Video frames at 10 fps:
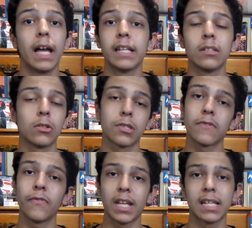and he looks
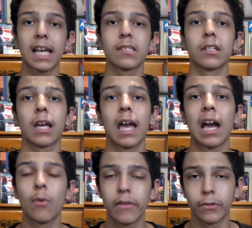fantastic.
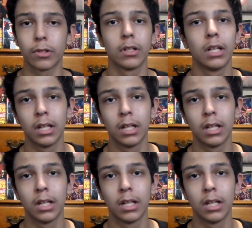However,